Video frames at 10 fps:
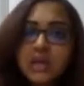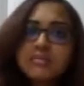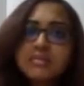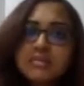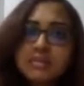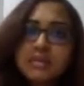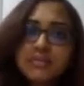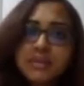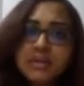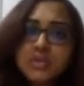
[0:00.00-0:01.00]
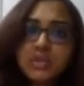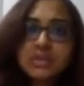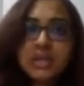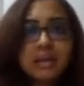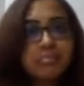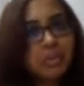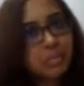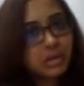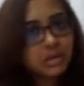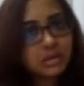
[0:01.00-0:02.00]
This intervention can be
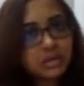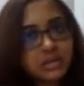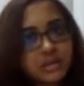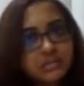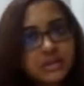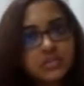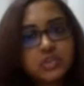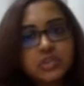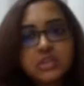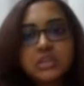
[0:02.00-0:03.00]
medical intervention,